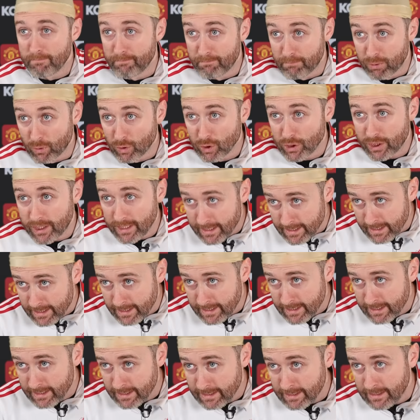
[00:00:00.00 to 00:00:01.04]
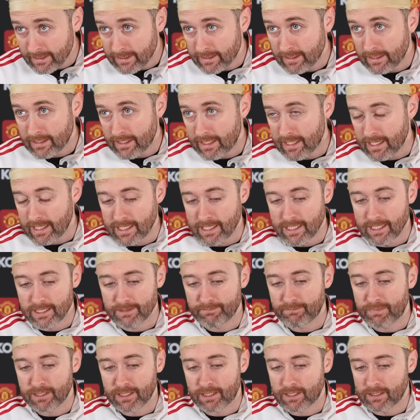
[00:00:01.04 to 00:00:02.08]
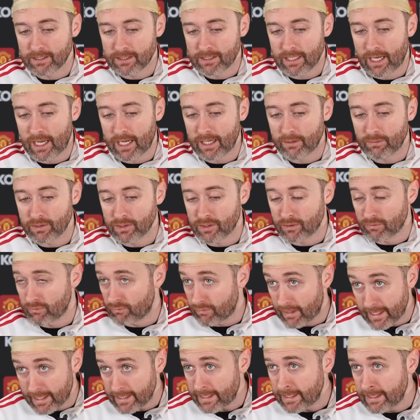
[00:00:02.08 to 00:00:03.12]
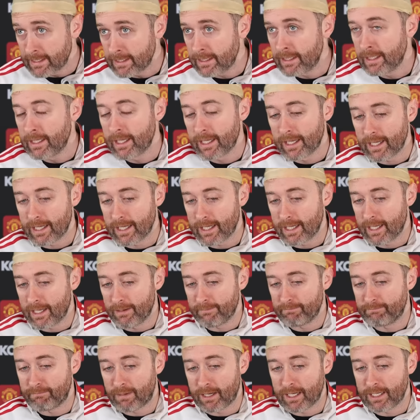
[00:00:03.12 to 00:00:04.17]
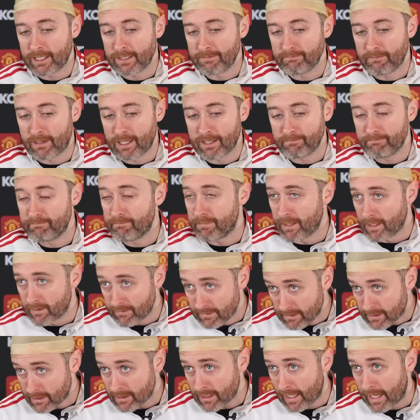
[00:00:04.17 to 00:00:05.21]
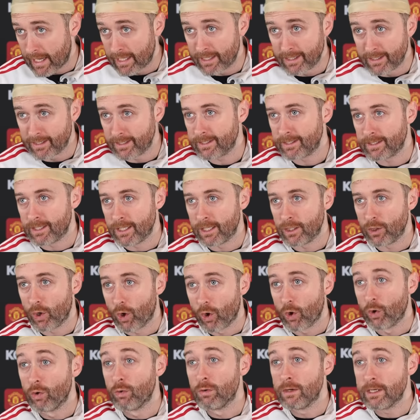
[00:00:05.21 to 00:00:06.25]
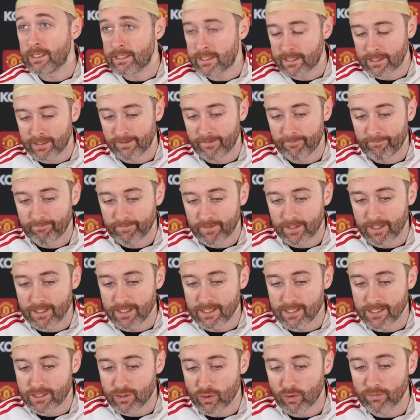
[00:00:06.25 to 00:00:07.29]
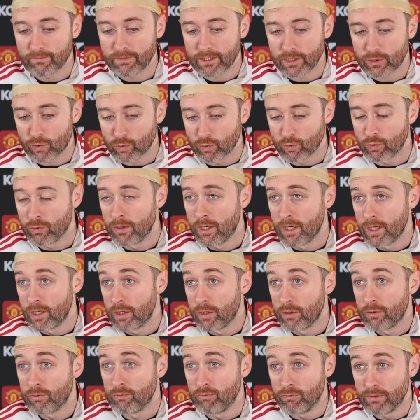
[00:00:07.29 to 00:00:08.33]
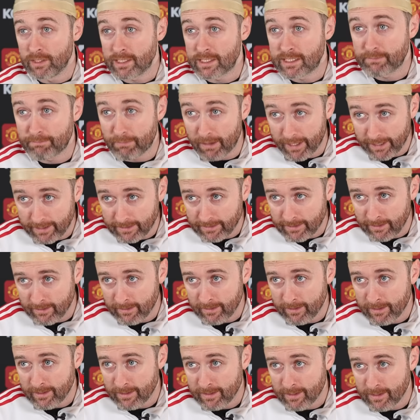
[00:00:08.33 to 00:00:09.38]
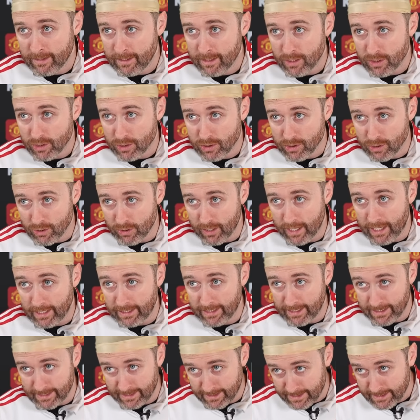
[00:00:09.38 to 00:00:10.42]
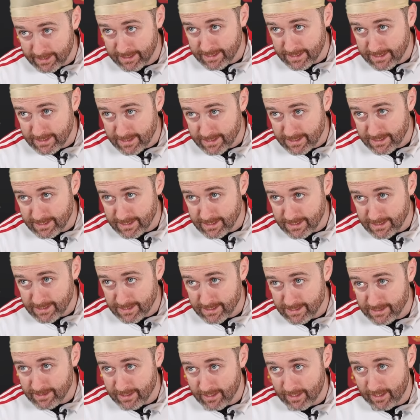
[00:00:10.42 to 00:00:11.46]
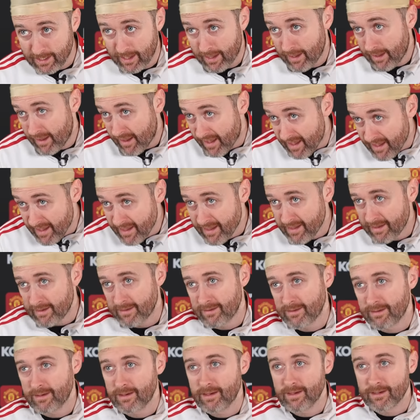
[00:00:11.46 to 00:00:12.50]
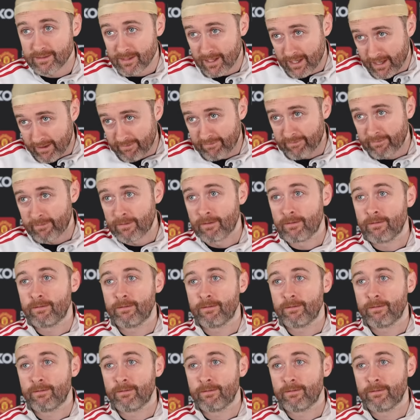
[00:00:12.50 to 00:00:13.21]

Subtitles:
bullshit, because I was read by my parents and they always told me to respect your elders. And I have.